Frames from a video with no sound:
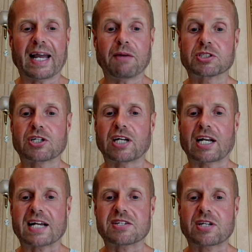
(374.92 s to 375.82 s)
it was going to
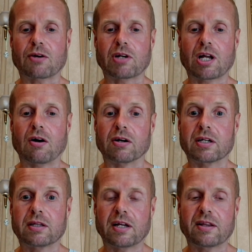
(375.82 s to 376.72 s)
last so long.
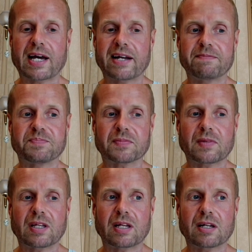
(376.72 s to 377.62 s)
And and then
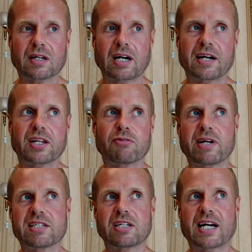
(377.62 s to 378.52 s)
kind of the
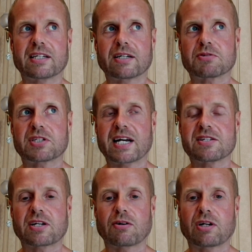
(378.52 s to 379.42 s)
reason I ended up
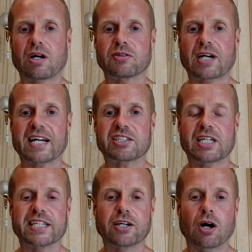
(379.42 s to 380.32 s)
staying so long was I
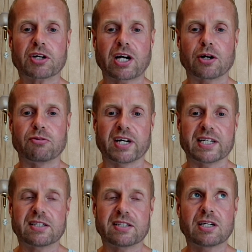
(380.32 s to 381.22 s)
actually got
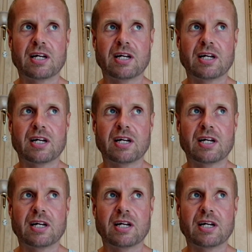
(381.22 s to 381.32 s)
COVID.